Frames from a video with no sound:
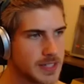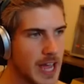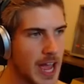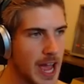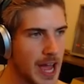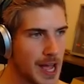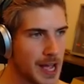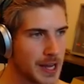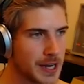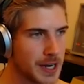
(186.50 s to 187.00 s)

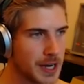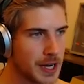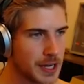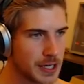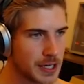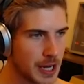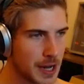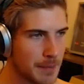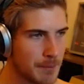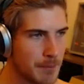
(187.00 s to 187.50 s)
Dead.
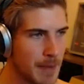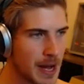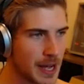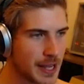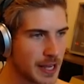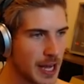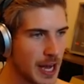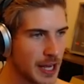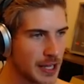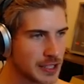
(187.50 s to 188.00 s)
My
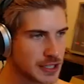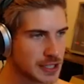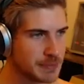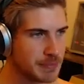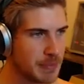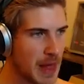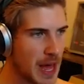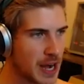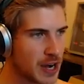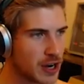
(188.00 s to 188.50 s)
gut
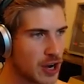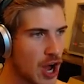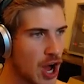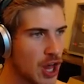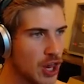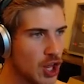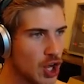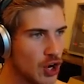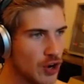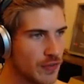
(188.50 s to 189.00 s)
splattered
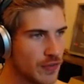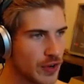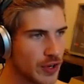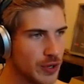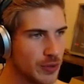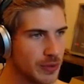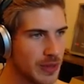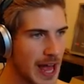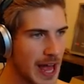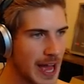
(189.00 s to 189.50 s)
all over
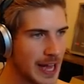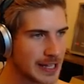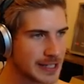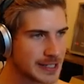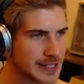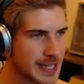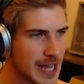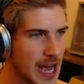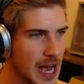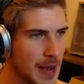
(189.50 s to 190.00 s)
you
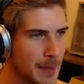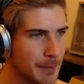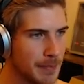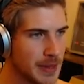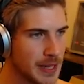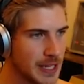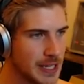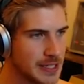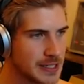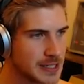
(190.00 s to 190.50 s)
last time.
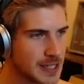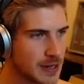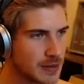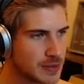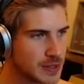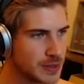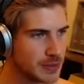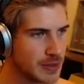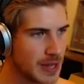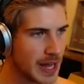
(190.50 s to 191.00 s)
Please don't
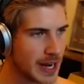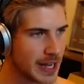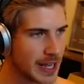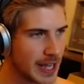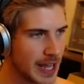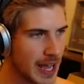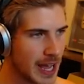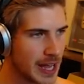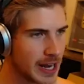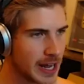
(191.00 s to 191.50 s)
do that
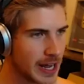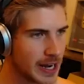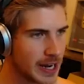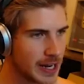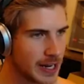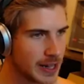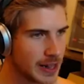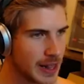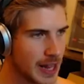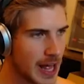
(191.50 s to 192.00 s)
again. I
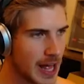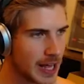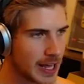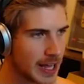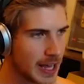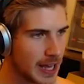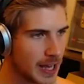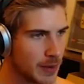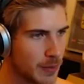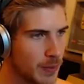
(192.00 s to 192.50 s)
didn't like
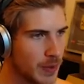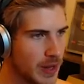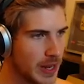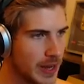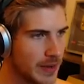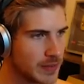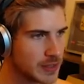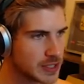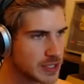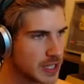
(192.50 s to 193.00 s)
it.
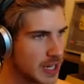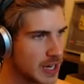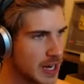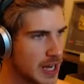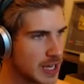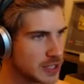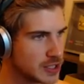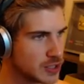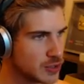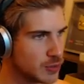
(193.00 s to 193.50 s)
Whatever, son.
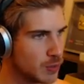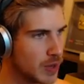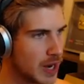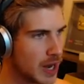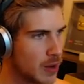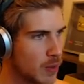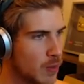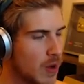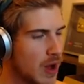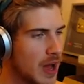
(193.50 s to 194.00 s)
I'll do what
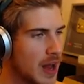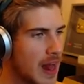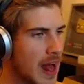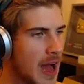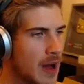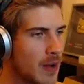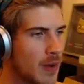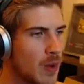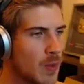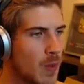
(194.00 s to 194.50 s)
I want,
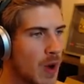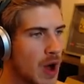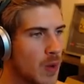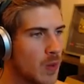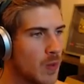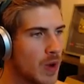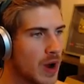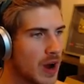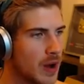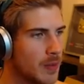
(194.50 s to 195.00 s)
how I
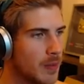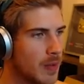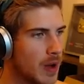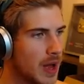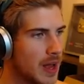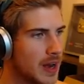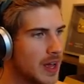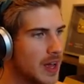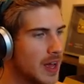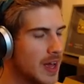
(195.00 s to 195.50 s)
want, where I
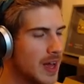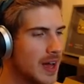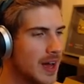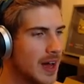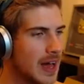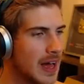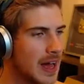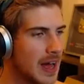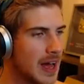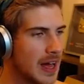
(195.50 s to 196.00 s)
want.
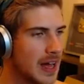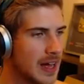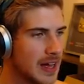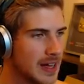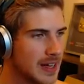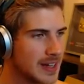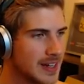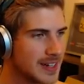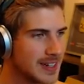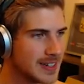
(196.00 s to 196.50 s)
Ah!
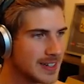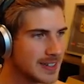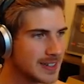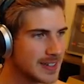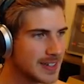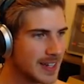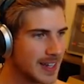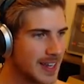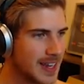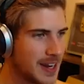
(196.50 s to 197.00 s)

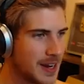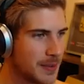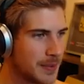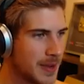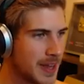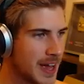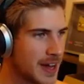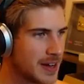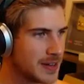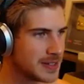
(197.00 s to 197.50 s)
Here we
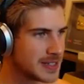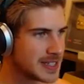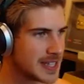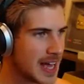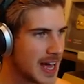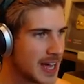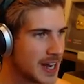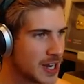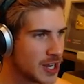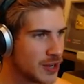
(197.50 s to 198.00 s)
go,
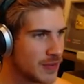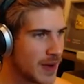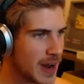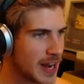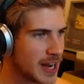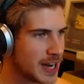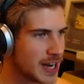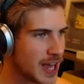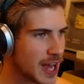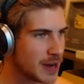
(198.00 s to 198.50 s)
son. Are you
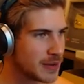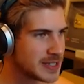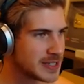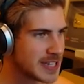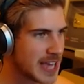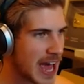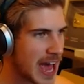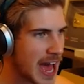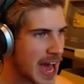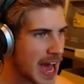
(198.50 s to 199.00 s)
ready to go
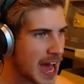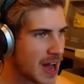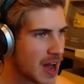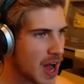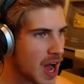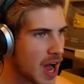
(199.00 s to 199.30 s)
down?